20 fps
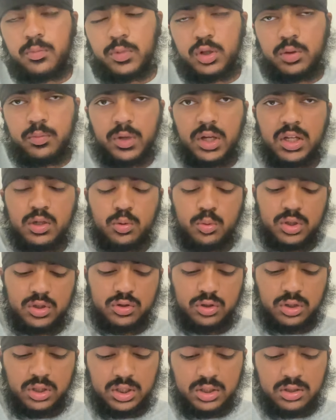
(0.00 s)
But the main
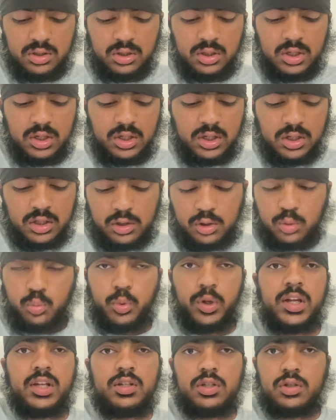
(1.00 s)
question is the
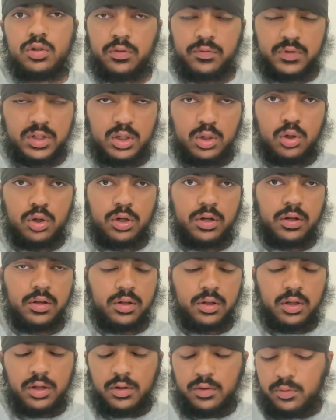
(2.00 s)
wages of De Jong
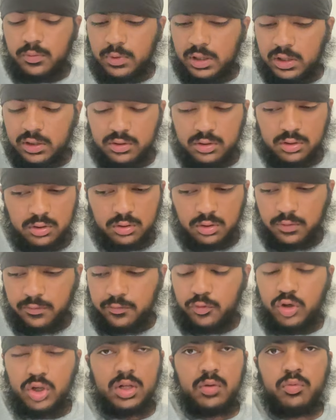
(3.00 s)
are, are, are
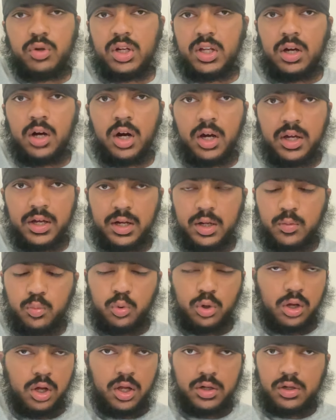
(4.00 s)
really, really high. And I,
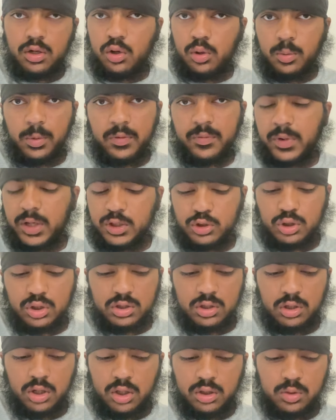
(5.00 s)
I don't know if
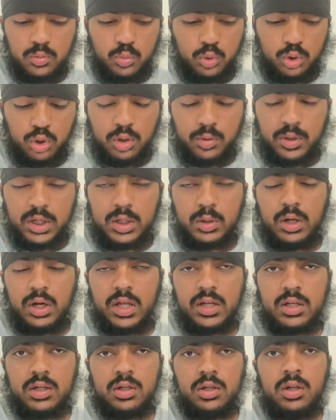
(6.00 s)
Manchester United will go out
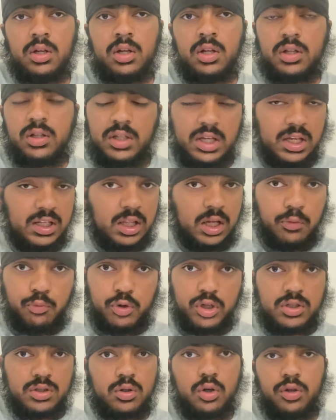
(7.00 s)
and take that
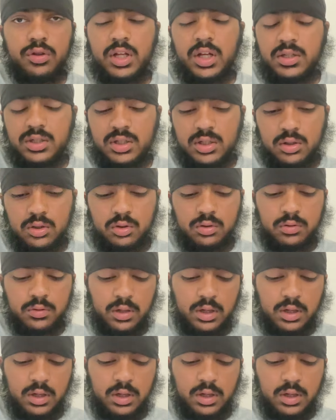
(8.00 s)
risk on that deal.